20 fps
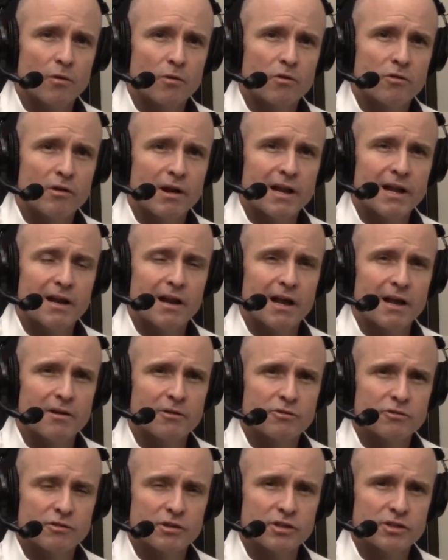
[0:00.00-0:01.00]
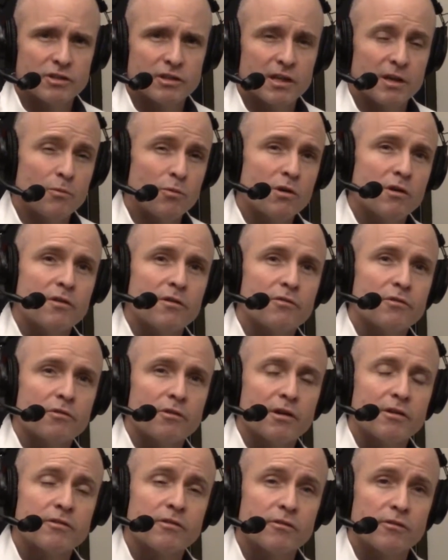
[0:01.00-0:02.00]
Greg and I are traditionally we're the
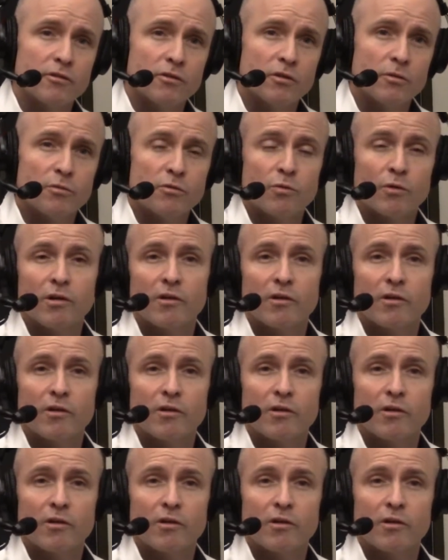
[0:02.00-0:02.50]
fluorescent tubes,